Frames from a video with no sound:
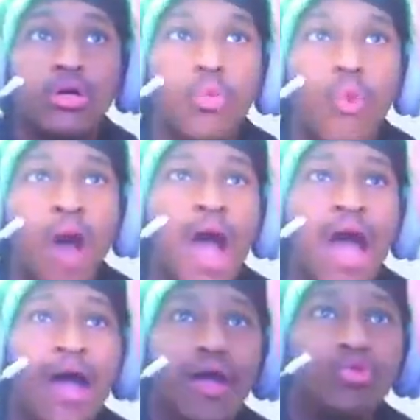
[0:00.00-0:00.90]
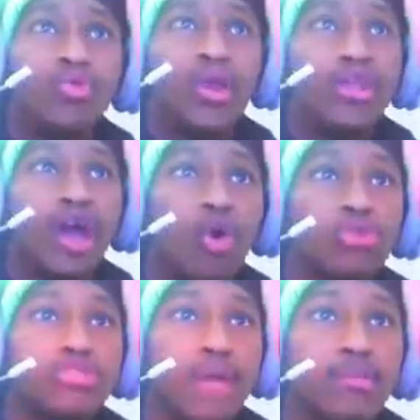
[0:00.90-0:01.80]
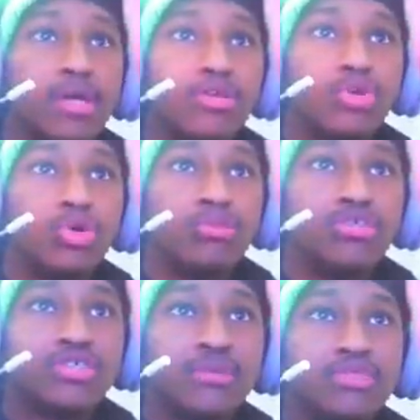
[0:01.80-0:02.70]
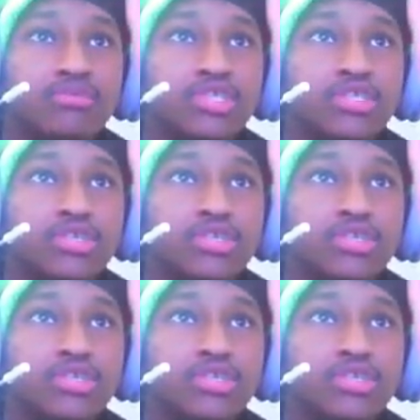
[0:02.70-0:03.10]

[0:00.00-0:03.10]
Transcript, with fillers: Why? You waited that whole time to get doomed the same as me just to